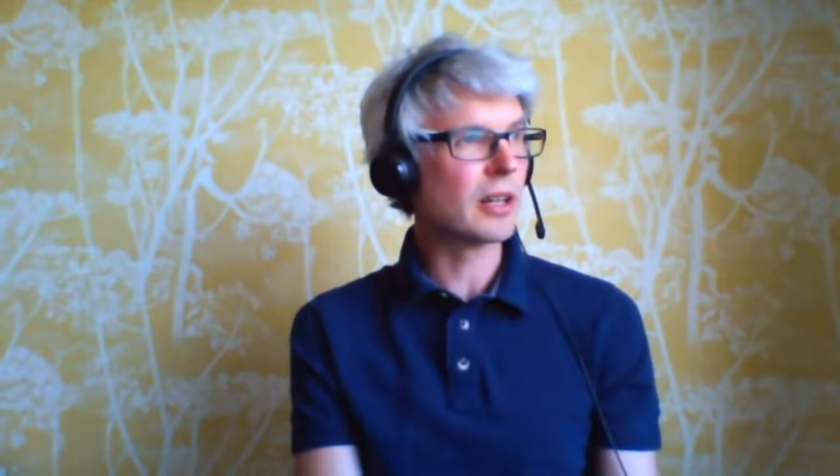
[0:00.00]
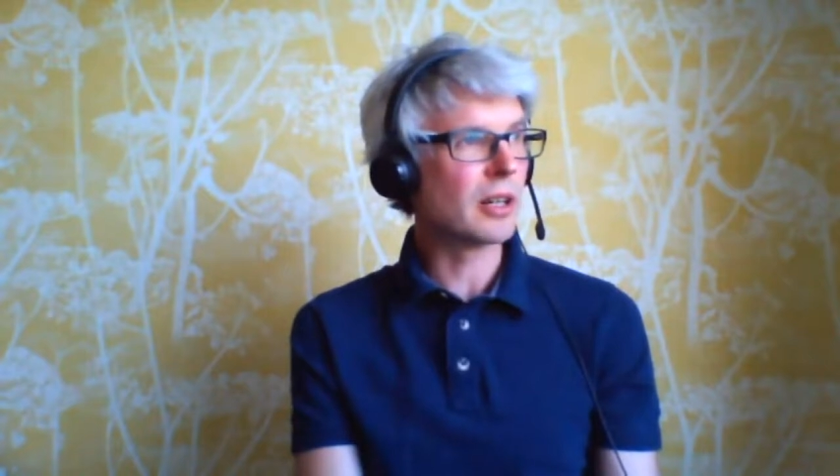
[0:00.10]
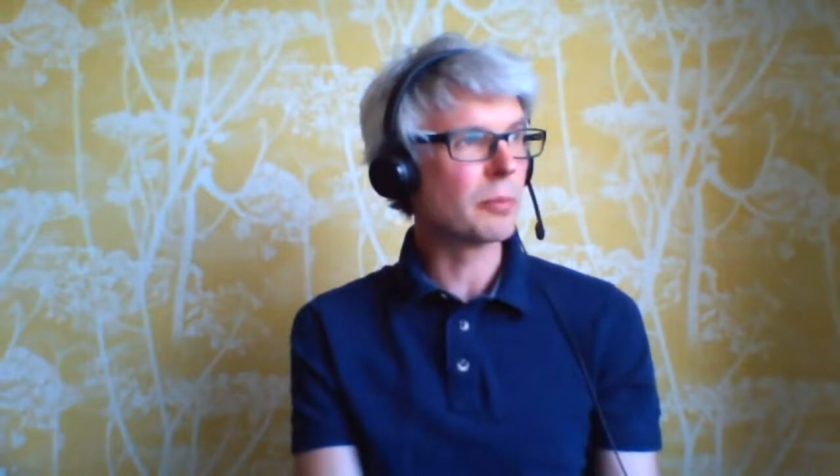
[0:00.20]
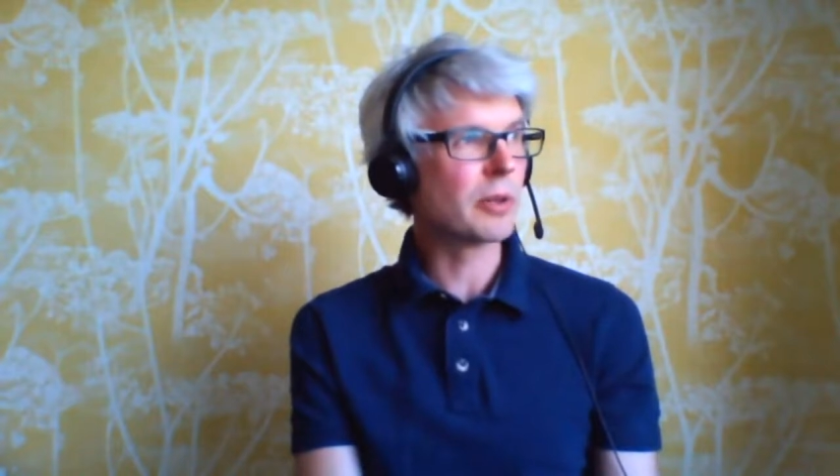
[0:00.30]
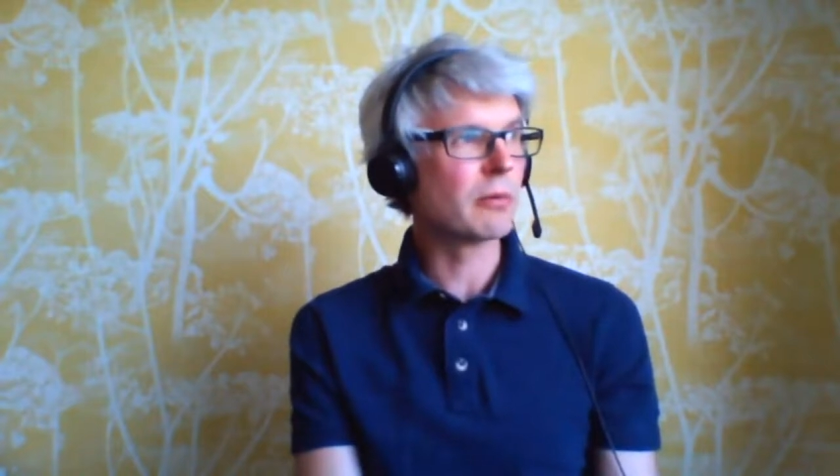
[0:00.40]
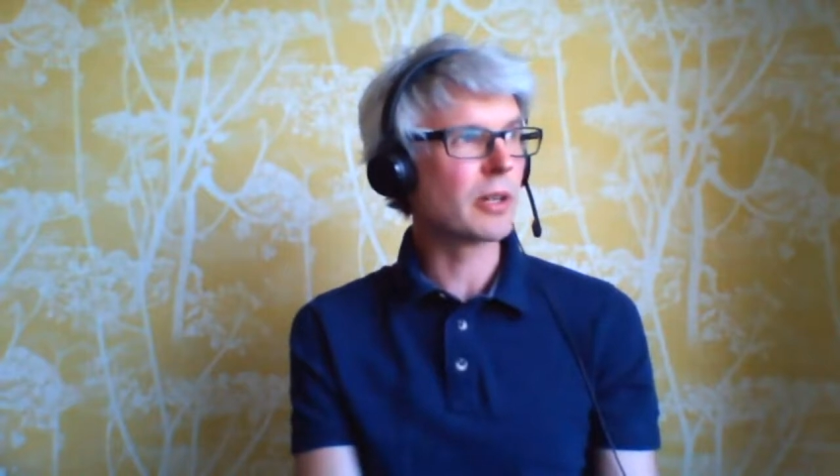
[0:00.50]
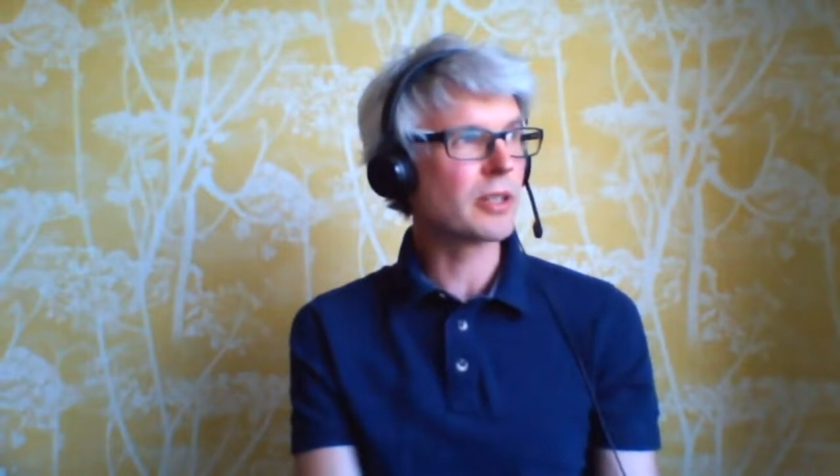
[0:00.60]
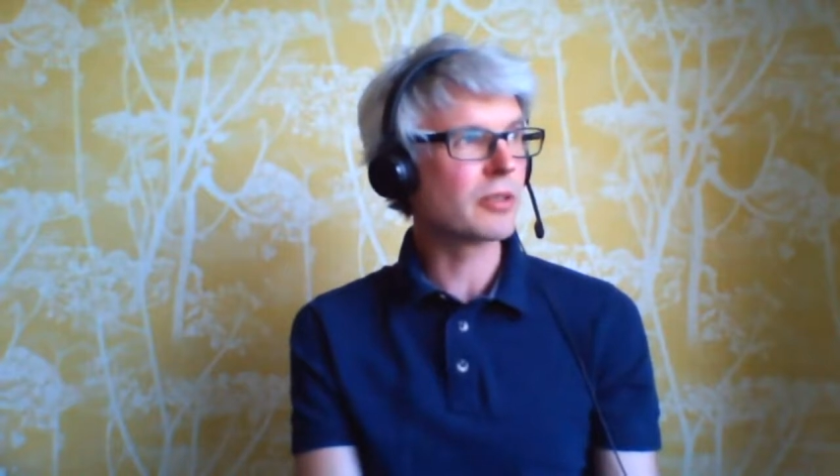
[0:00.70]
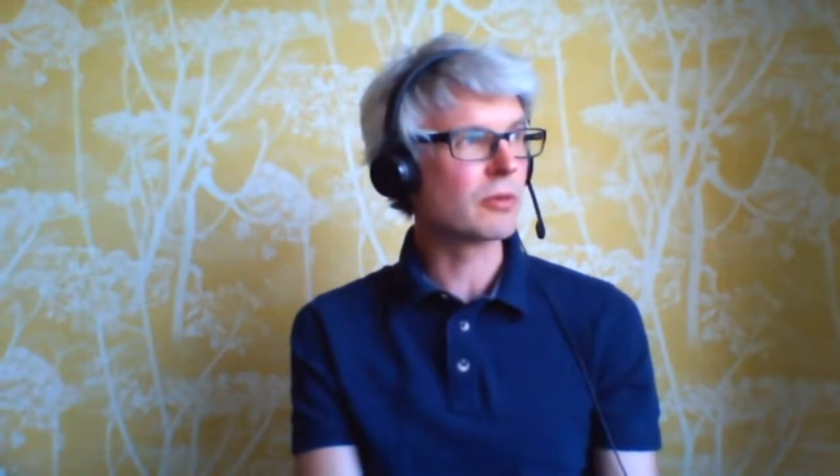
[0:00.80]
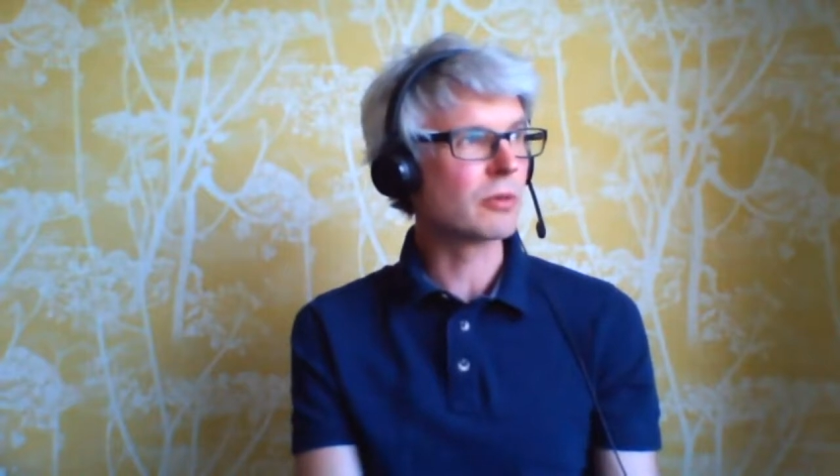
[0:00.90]
up a
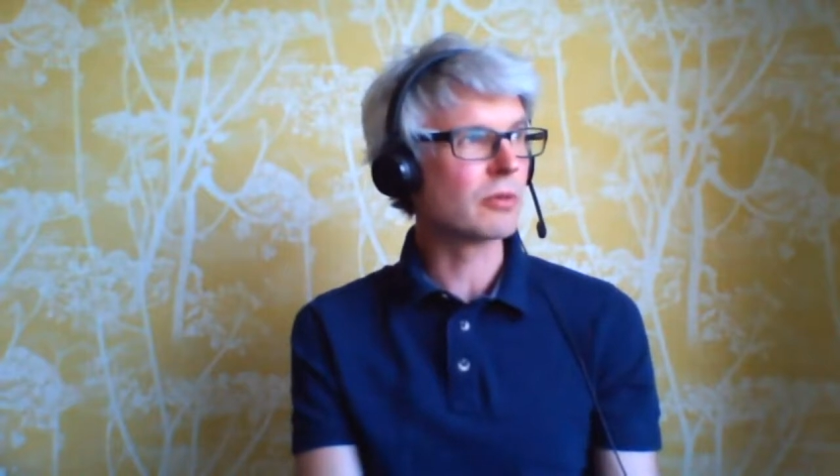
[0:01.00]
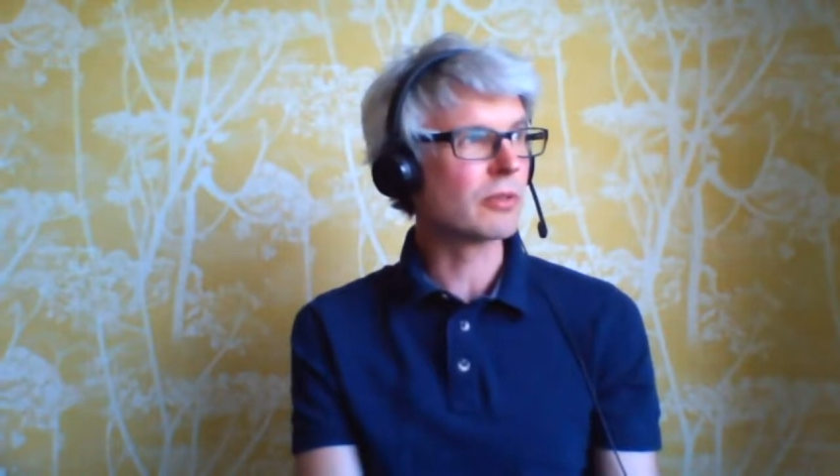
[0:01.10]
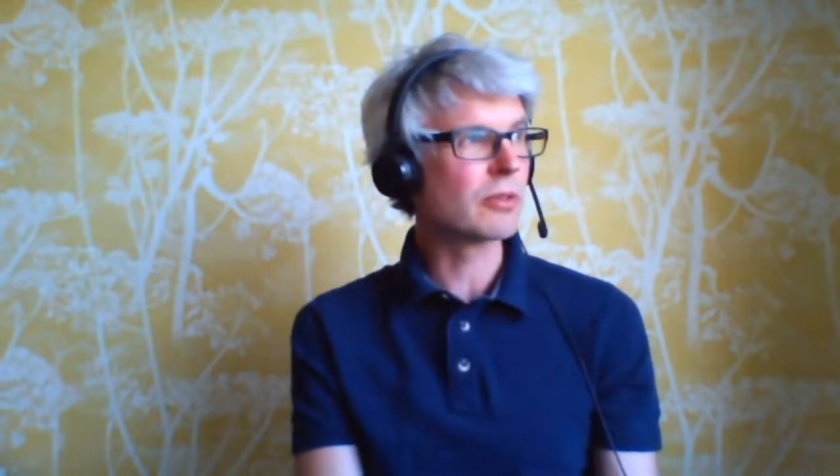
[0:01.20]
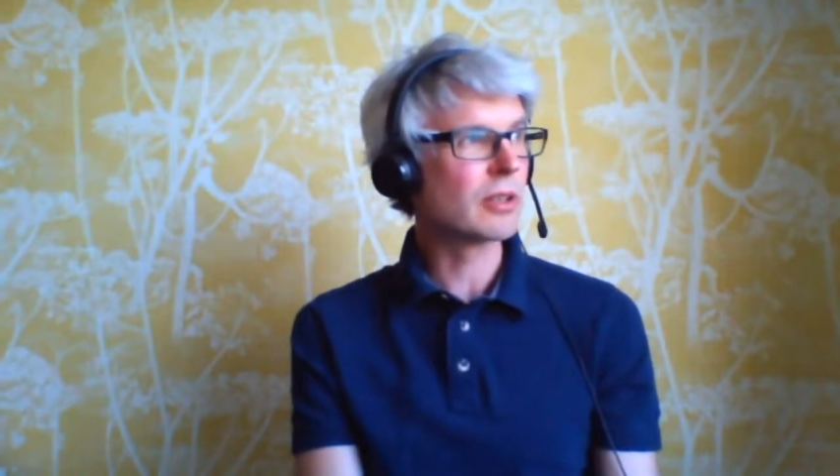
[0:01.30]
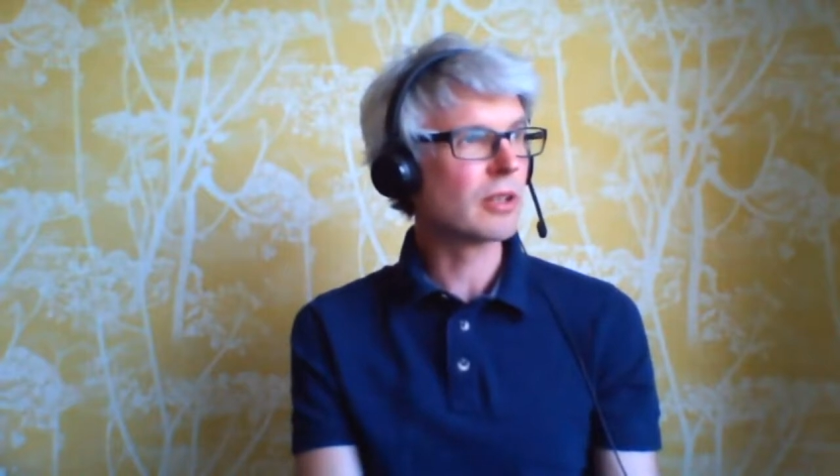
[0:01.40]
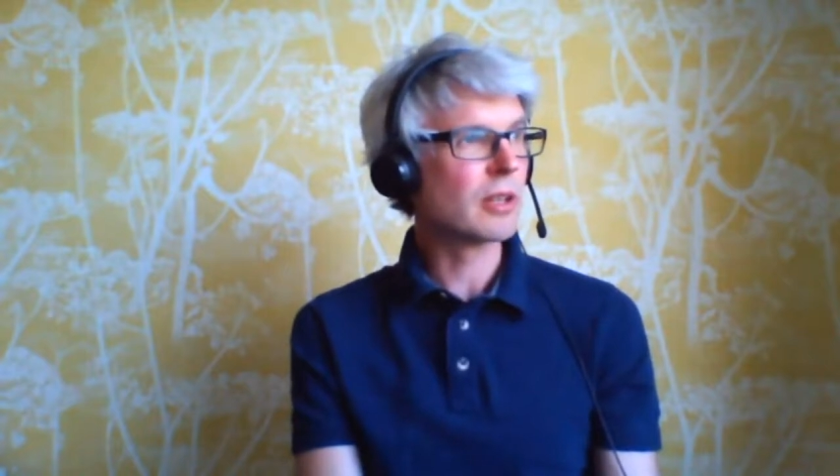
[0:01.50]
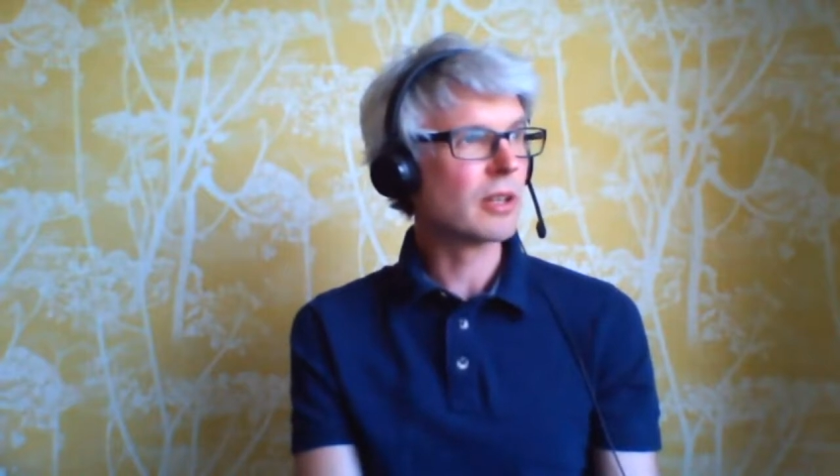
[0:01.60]
restaurant